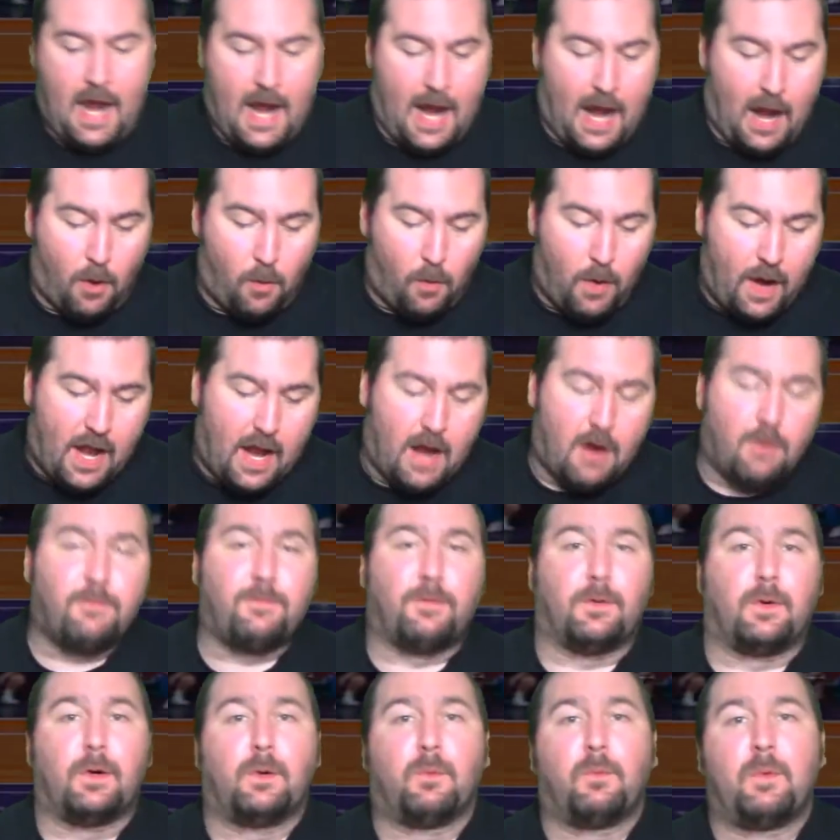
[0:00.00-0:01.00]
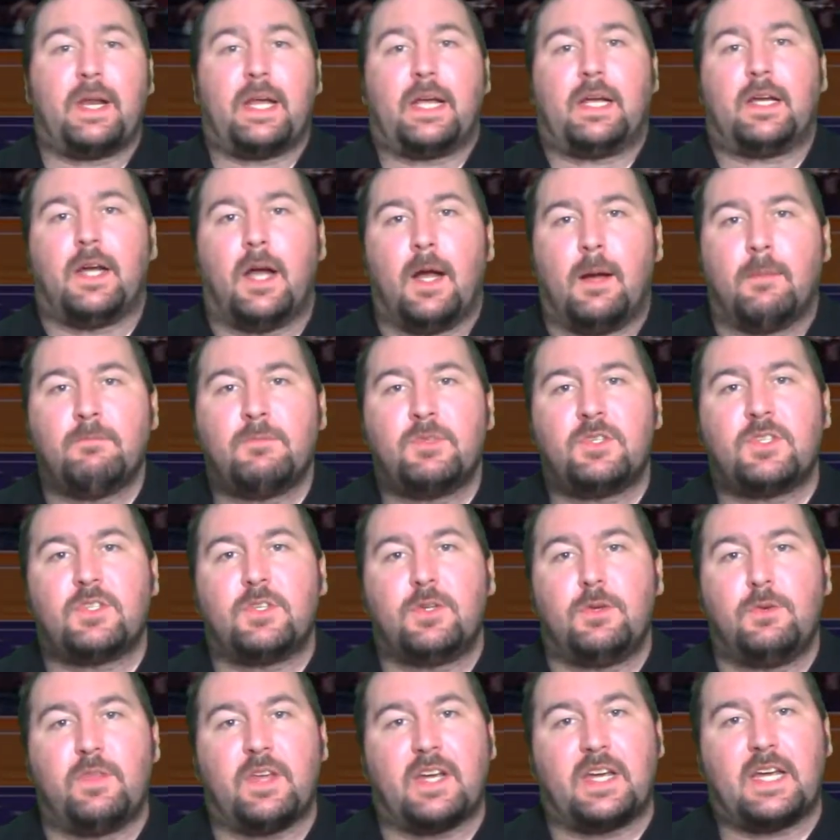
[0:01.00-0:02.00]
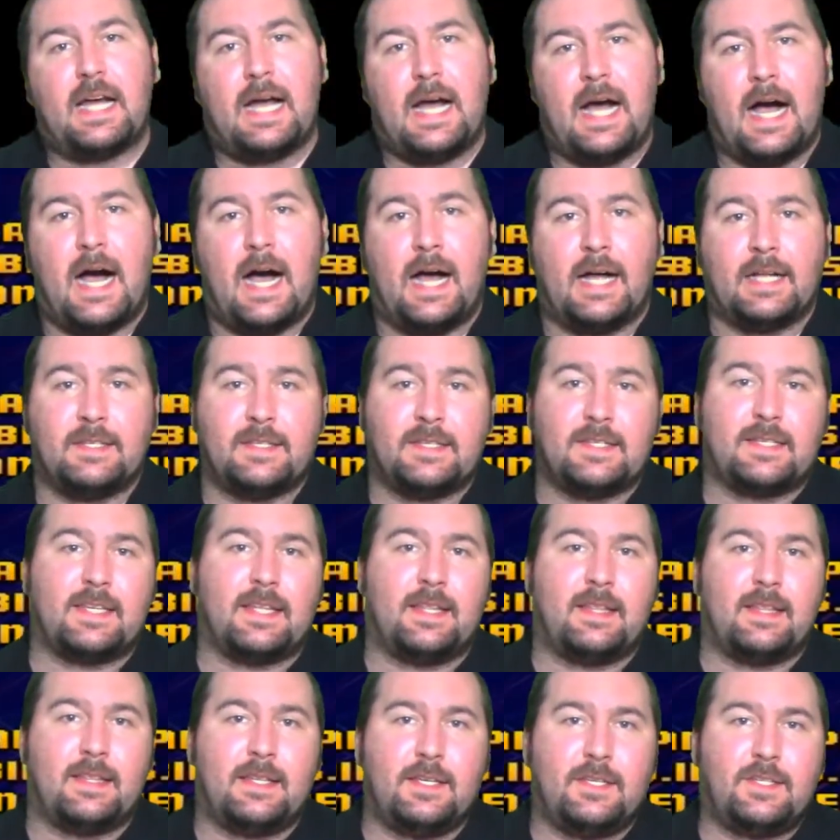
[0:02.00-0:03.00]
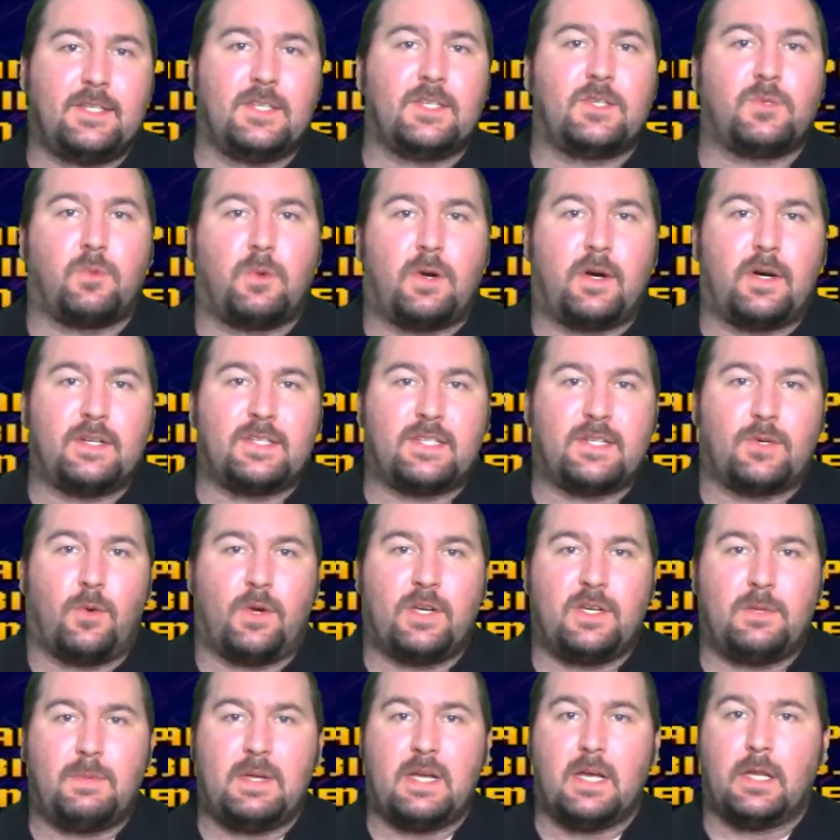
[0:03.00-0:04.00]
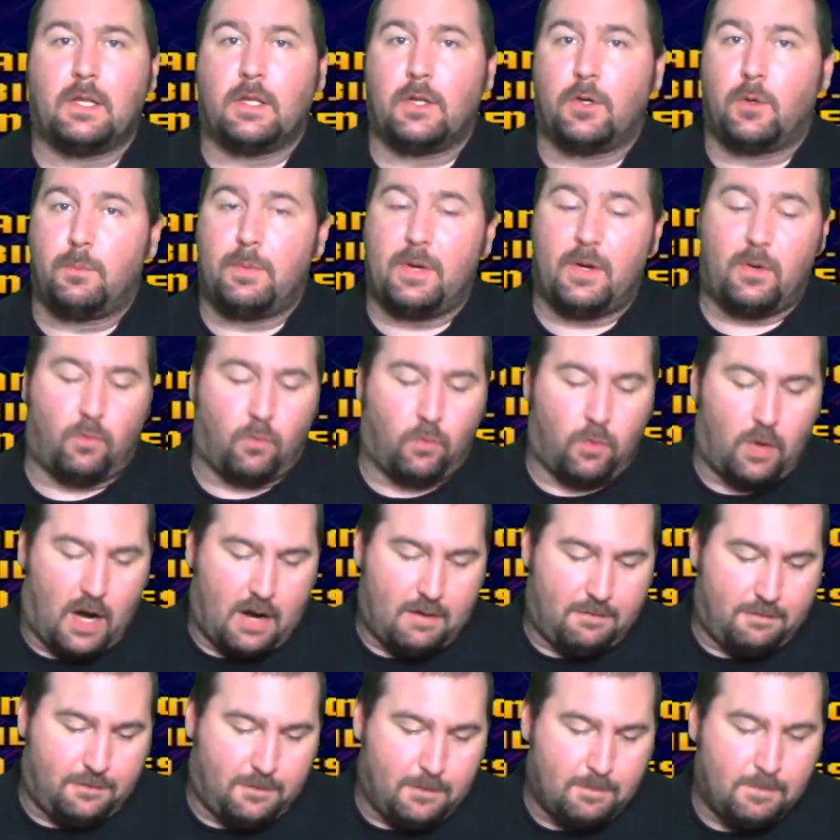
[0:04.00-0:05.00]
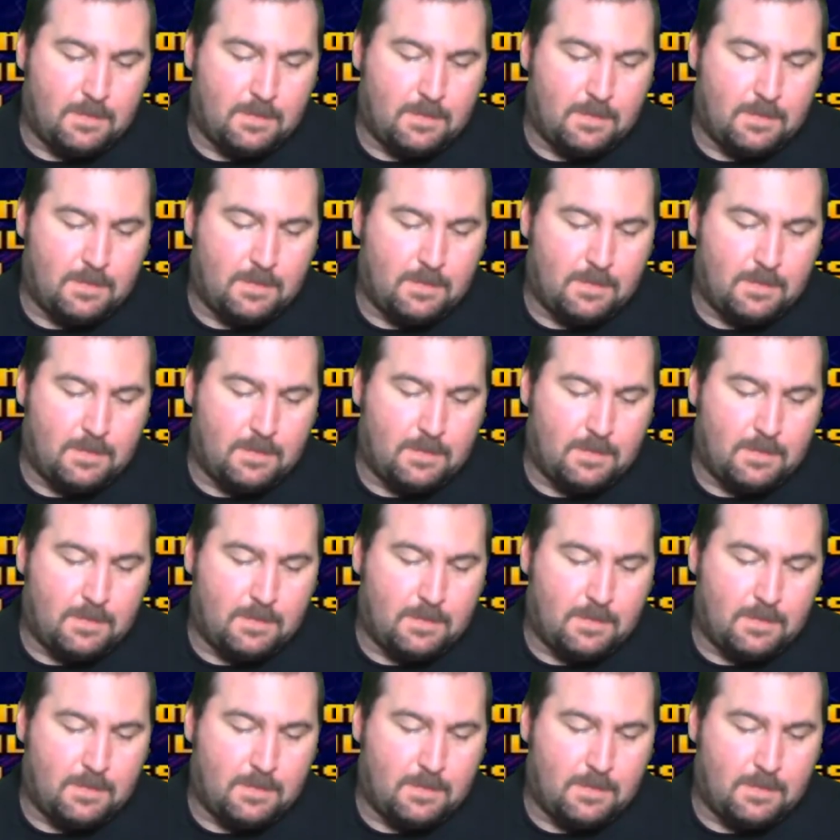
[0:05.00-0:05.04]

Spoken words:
However, when it comes to the cons, this is where it's going to be a little bit rough.